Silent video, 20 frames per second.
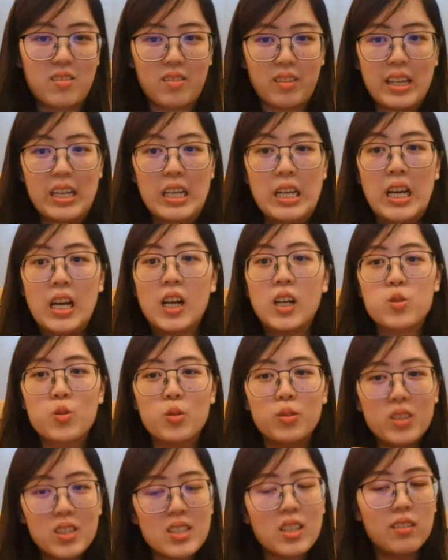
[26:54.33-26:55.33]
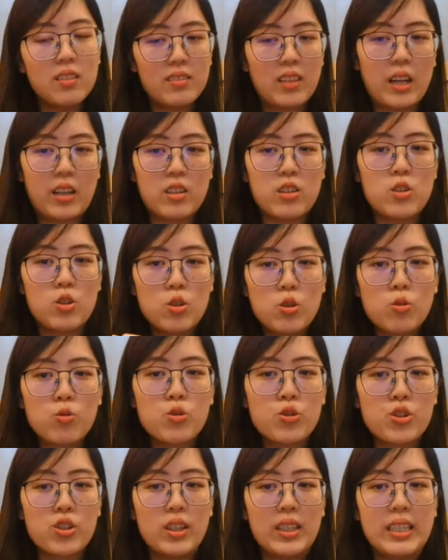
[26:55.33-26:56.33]
Okay, so this are of diet
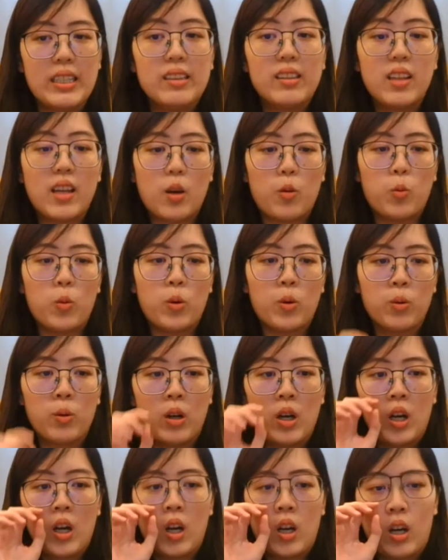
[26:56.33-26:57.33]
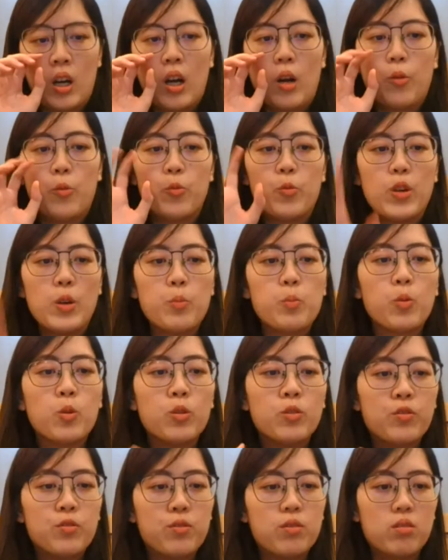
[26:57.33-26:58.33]
usually they will
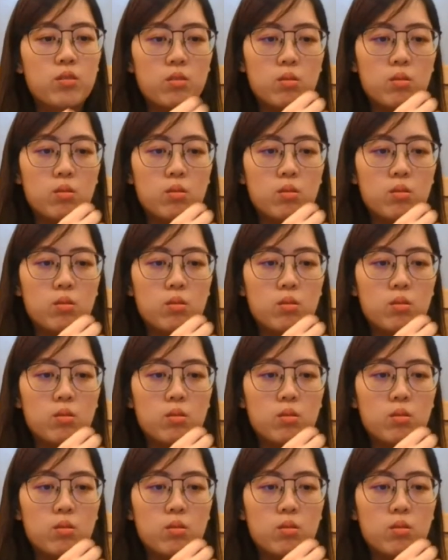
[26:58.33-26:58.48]
remove